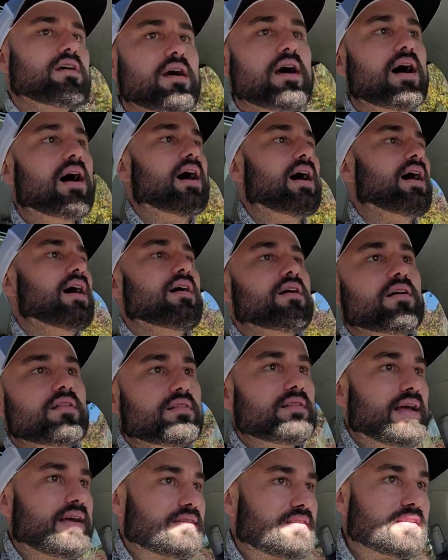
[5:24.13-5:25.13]
uh,
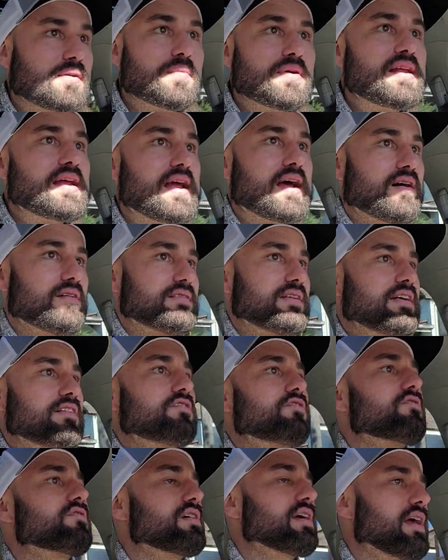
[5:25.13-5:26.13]
that somebody else has
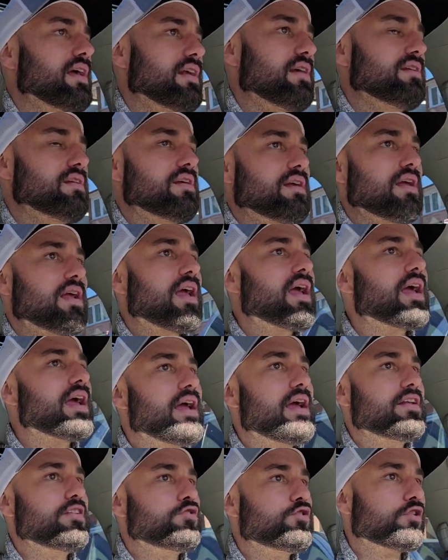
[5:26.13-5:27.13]
created,
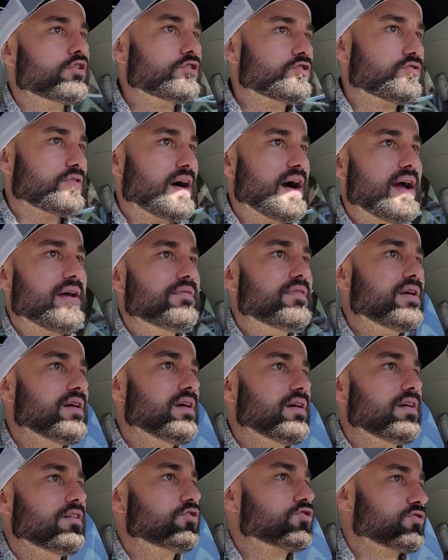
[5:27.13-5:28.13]
and you're
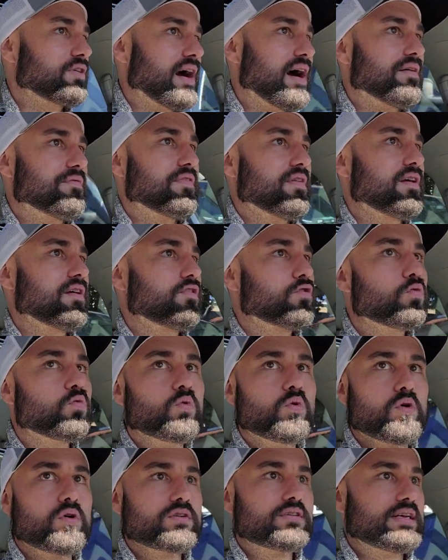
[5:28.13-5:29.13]
driving traffic
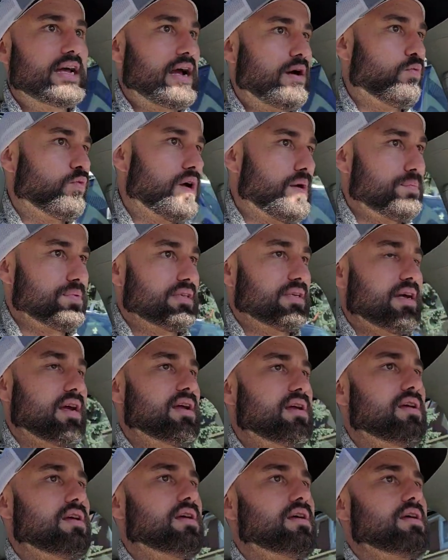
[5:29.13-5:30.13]
towards that
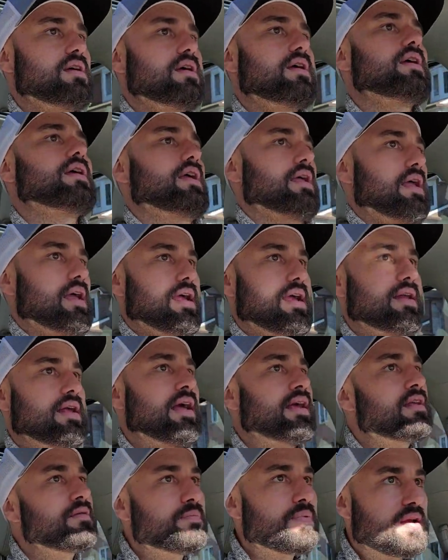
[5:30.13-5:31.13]
website, and
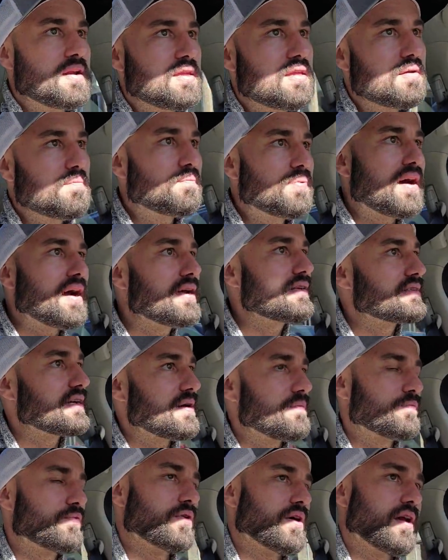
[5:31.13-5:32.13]
anybody that buys
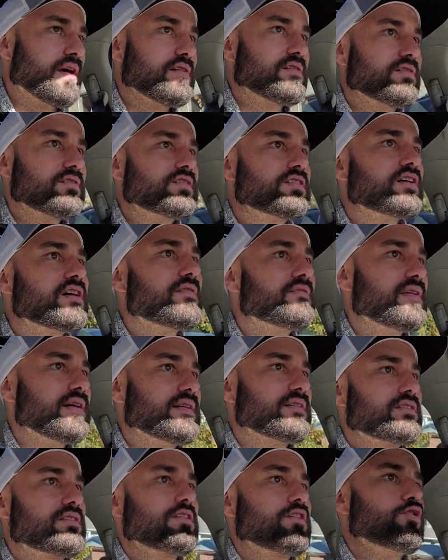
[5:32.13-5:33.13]
that product or
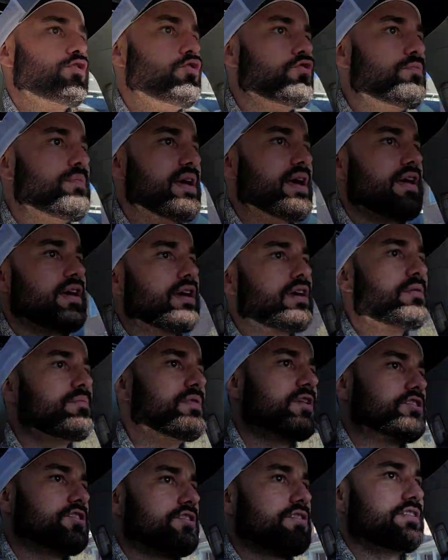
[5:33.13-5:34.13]
service, you make a
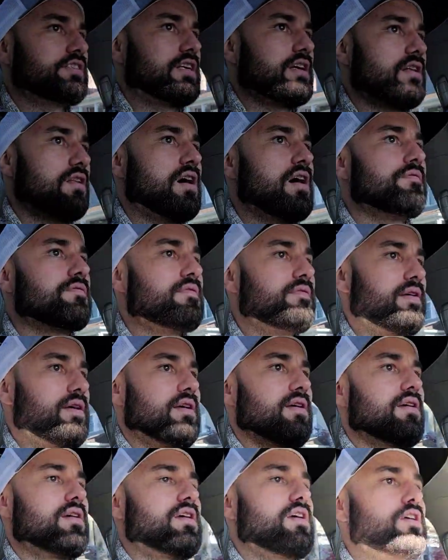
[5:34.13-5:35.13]
commission sale off of it.
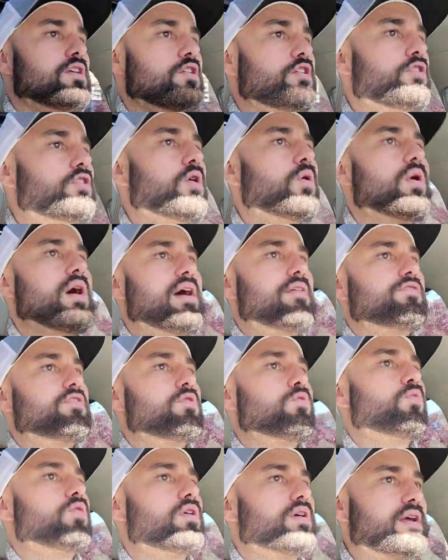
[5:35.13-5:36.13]
You don't have to
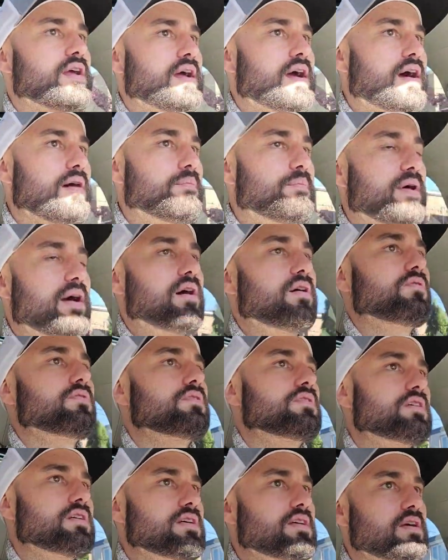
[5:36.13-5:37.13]
worry
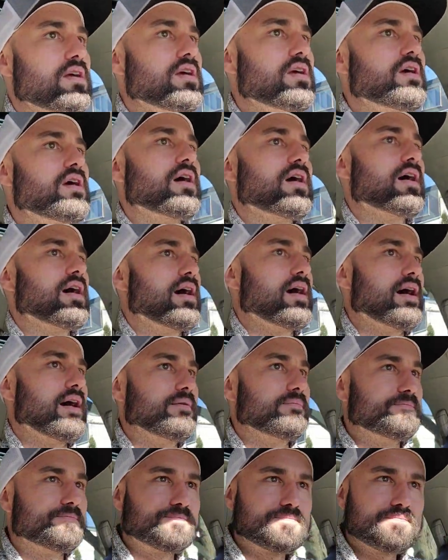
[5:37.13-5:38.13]
about the um,